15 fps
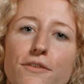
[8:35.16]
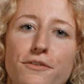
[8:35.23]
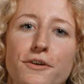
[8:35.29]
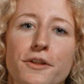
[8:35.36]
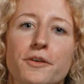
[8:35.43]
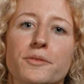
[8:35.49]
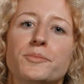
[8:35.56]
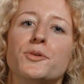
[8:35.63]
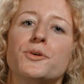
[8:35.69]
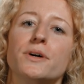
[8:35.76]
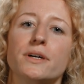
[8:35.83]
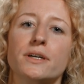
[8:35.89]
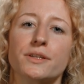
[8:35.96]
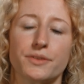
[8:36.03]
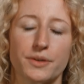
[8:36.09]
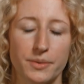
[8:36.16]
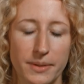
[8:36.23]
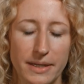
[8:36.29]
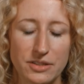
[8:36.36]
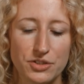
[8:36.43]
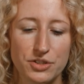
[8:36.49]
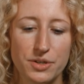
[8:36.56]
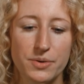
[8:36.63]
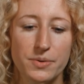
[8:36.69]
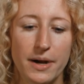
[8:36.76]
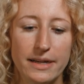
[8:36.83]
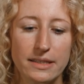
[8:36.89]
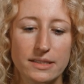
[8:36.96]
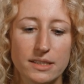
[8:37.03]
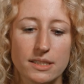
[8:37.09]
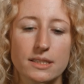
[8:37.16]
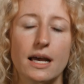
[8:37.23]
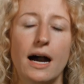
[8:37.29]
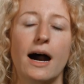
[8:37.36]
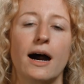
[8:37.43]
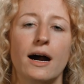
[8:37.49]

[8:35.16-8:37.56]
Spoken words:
Furthermore, the question arises,